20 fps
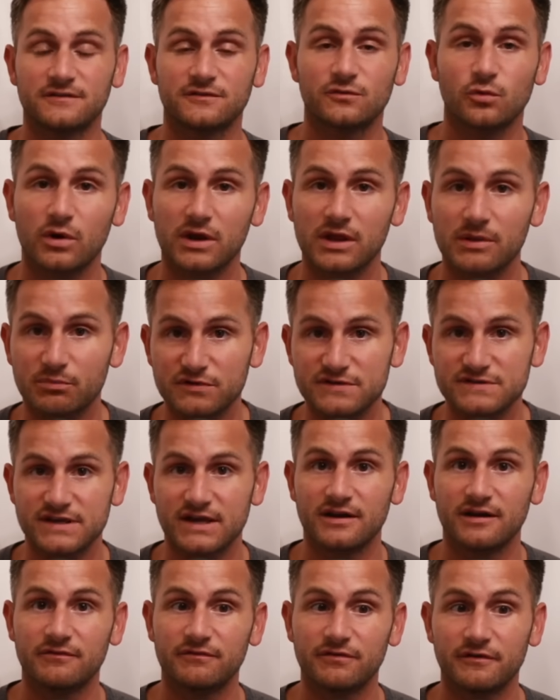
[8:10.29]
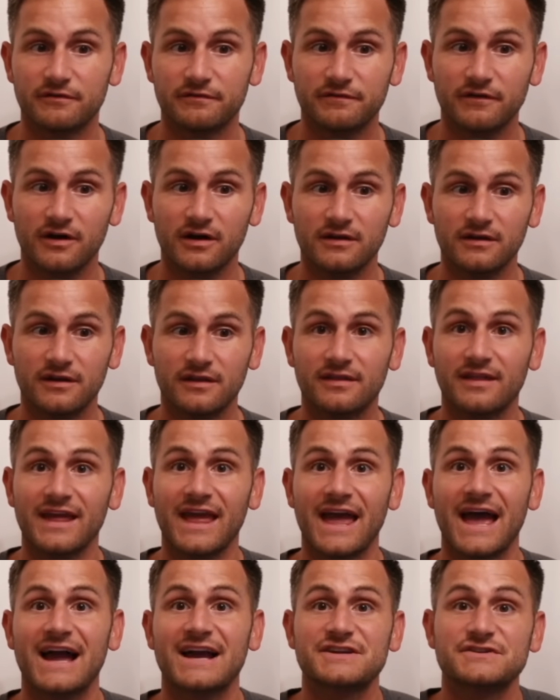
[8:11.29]
20% of the fund, they
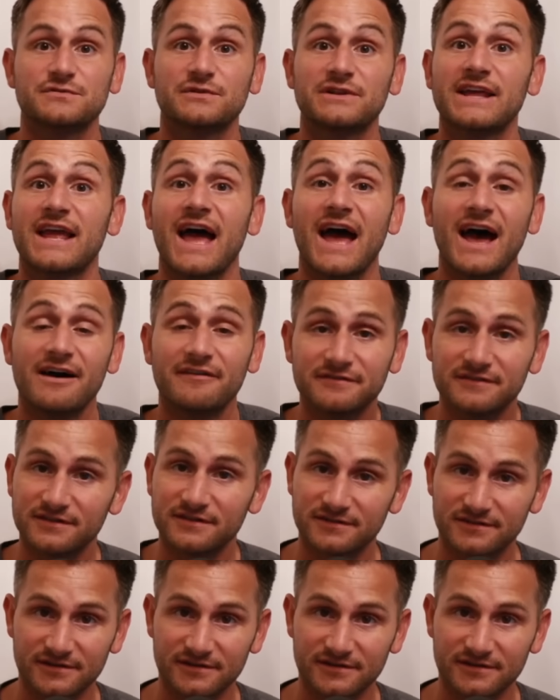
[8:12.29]
actually have to